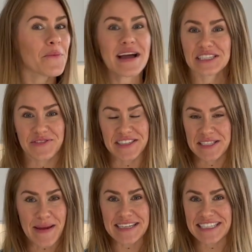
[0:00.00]
much for
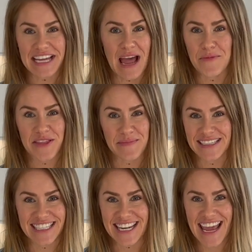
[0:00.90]
spending time with me
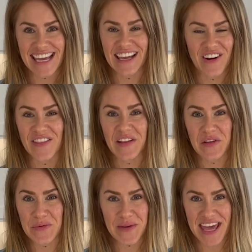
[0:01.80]
today here in the
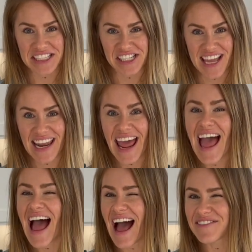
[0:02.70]
Lume
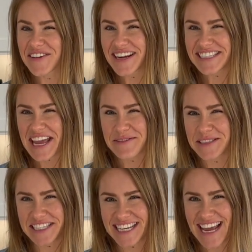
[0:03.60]
kitchen. Have a great day. We'll
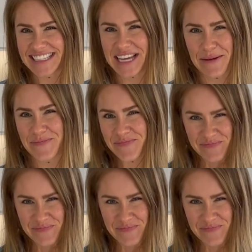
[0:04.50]
see you next time.